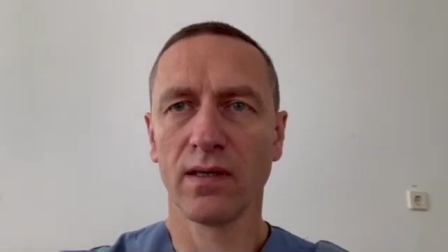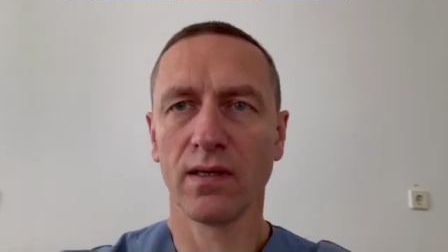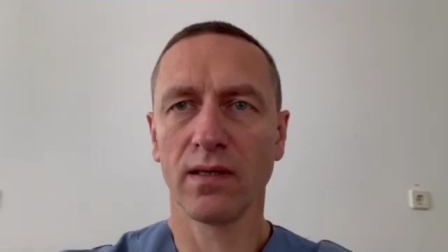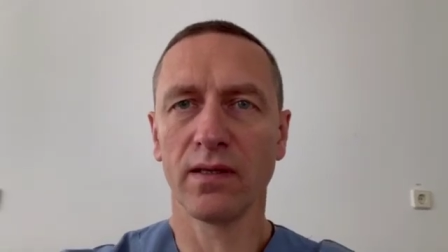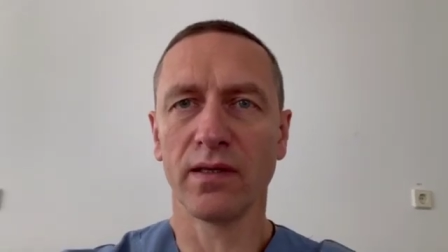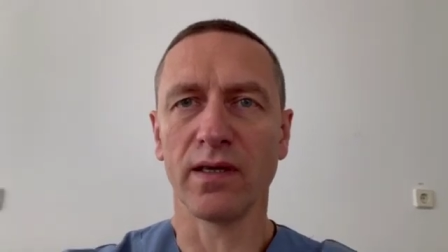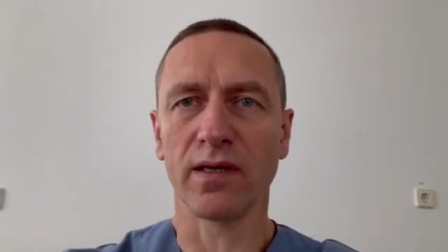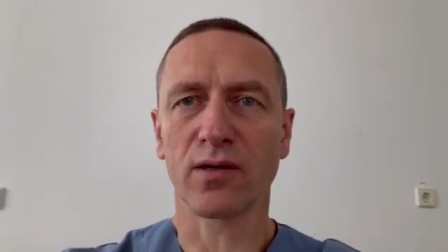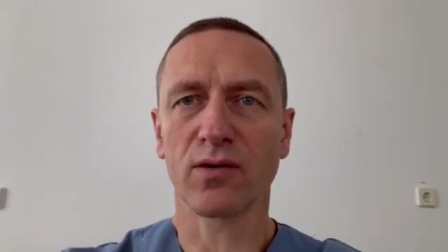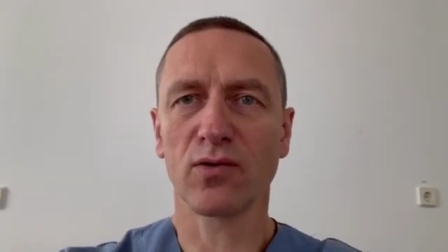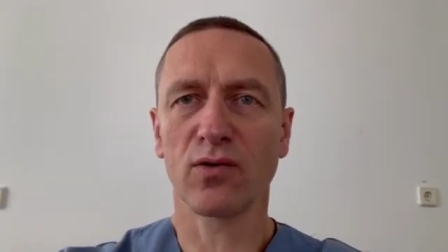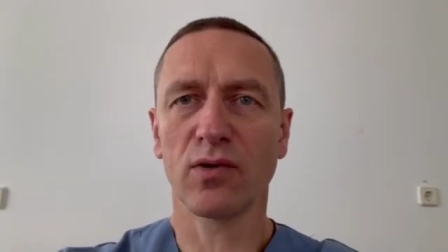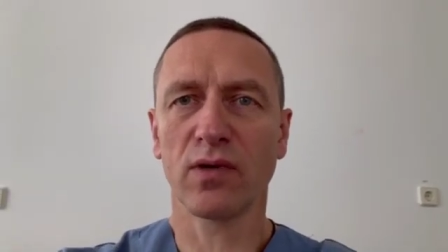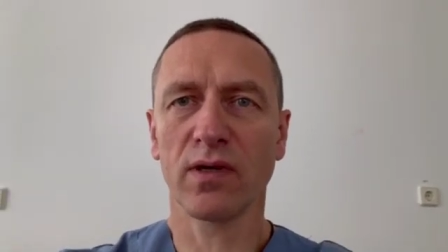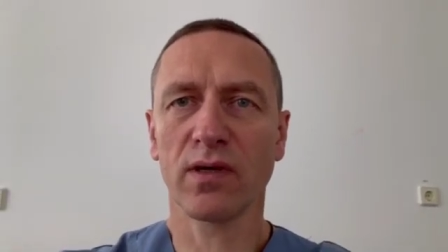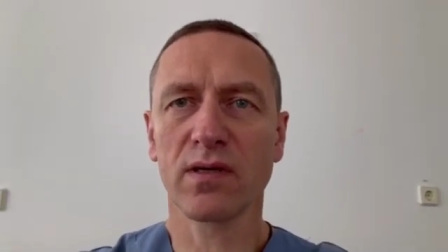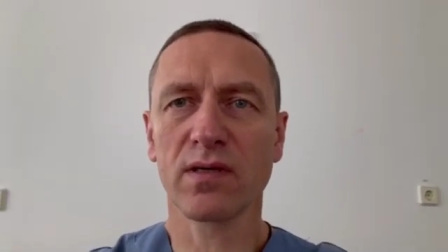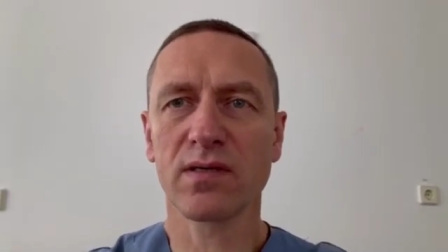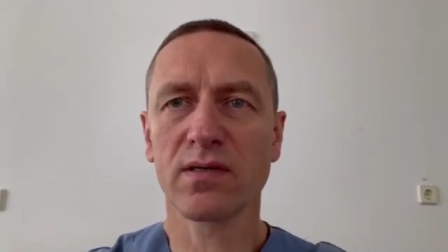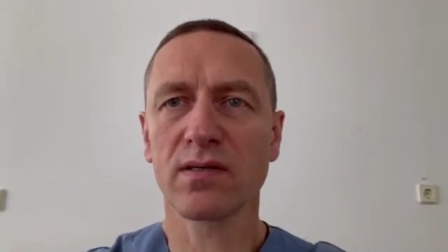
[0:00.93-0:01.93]
Dear
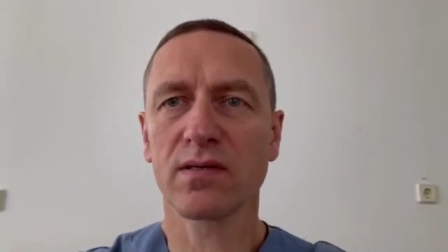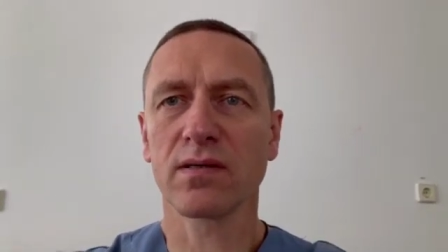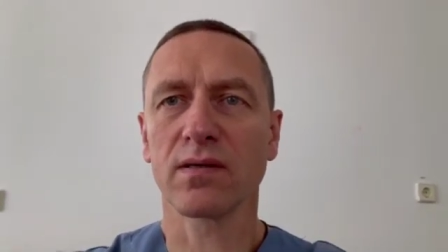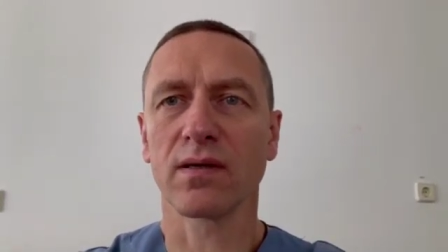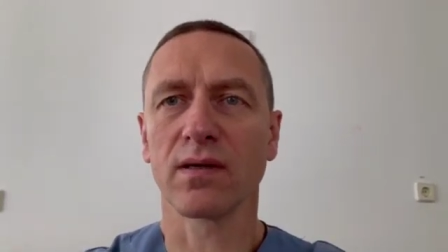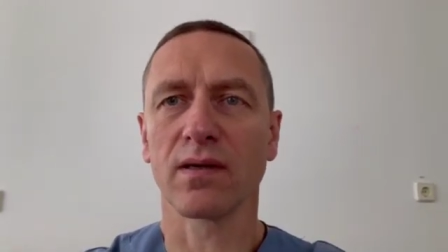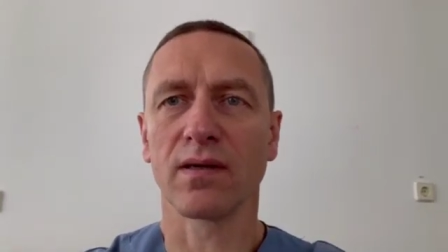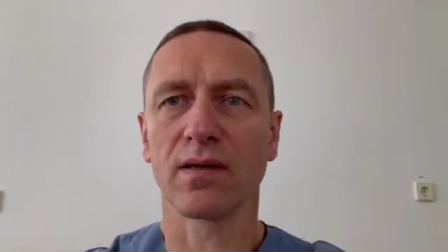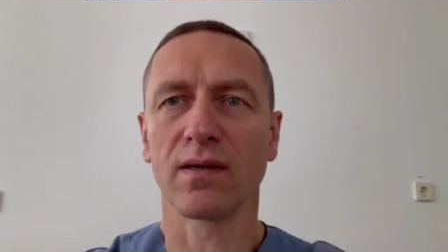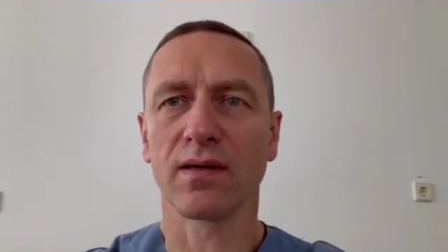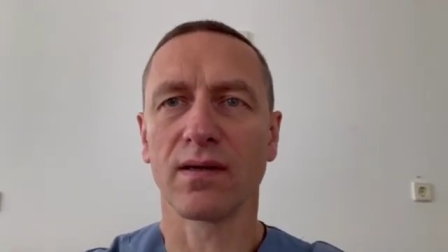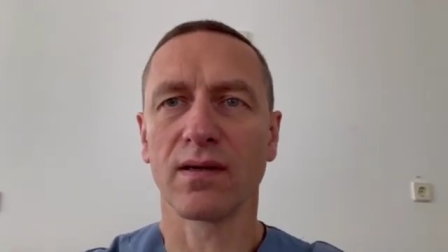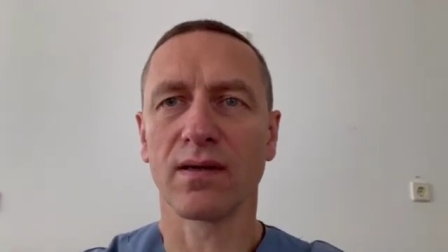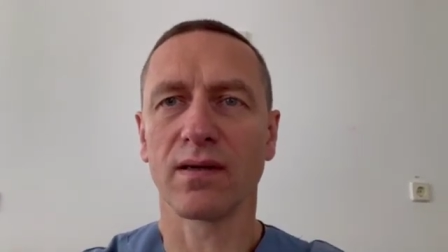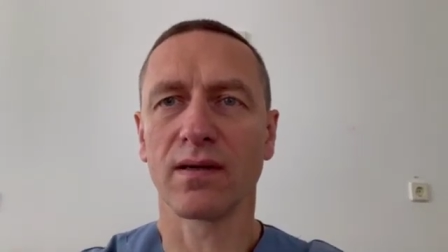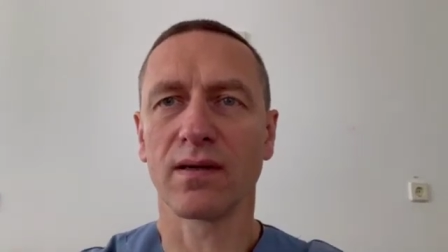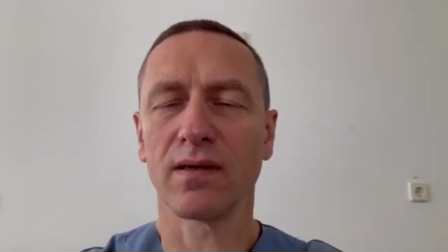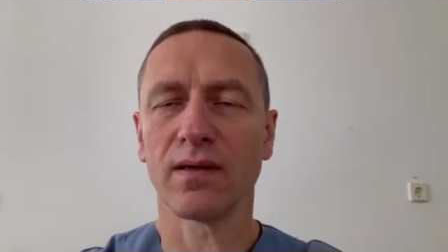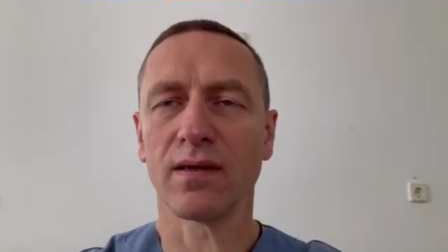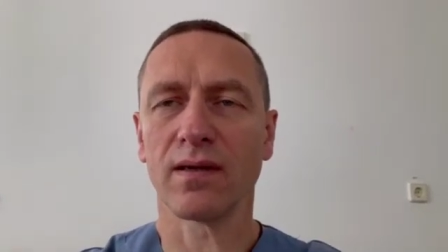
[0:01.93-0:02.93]
colleagues, uh,
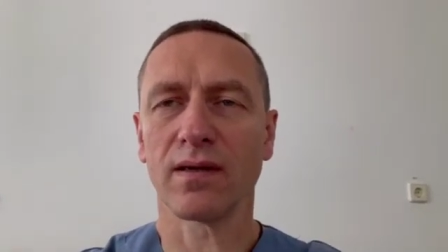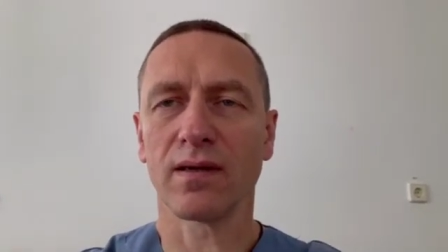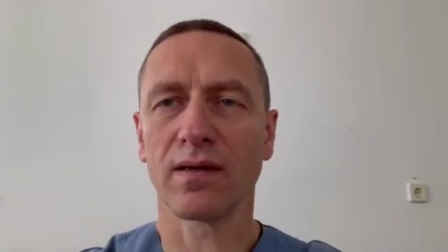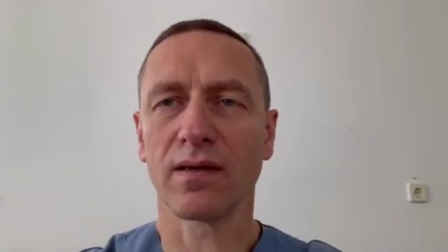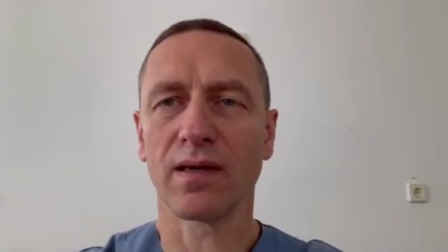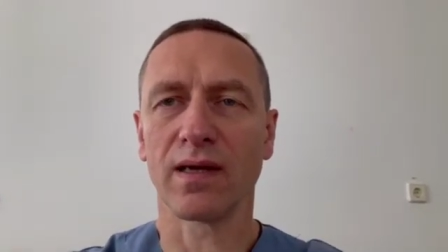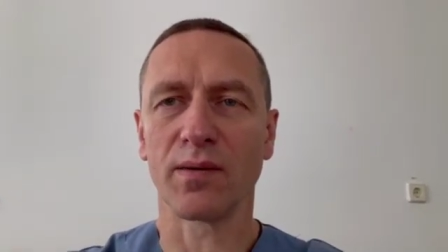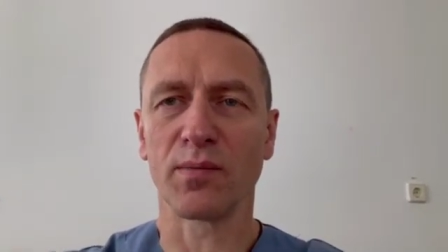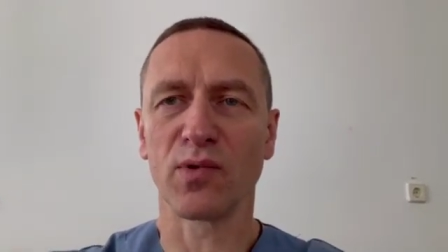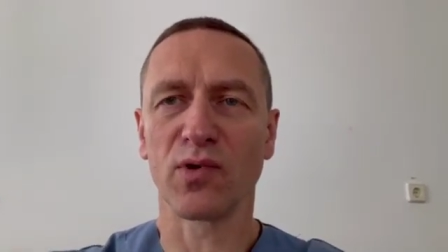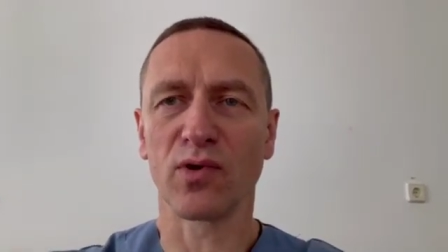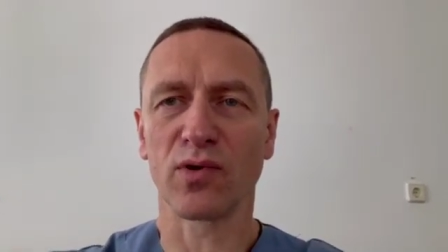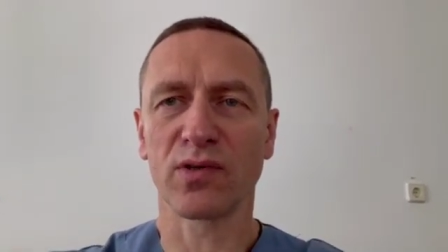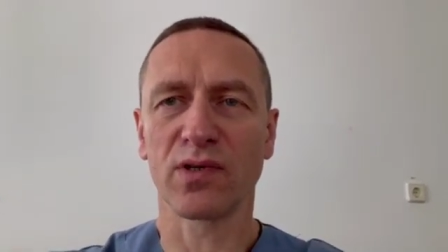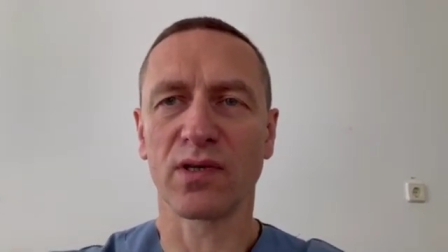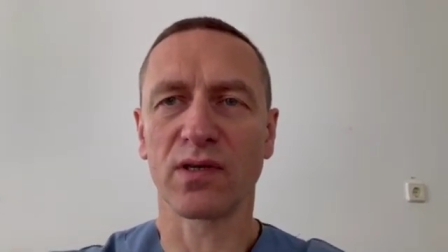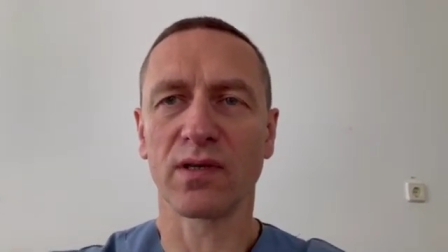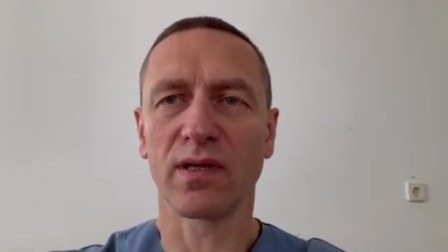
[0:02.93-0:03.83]
I'm Dr.